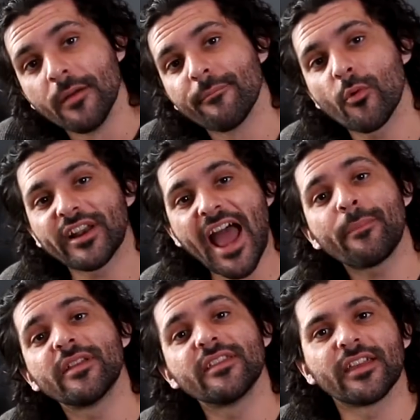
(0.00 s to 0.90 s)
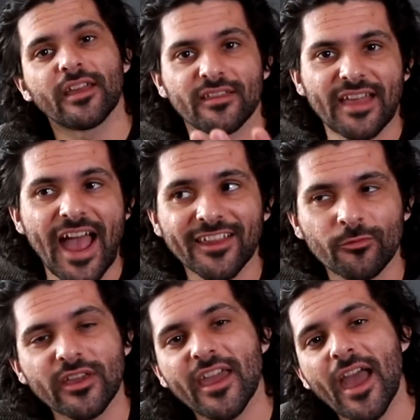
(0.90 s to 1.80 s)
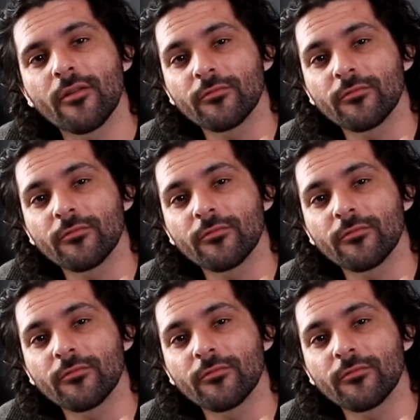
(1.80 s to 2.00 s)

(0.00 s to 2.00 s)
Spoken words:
But what happens is, as we get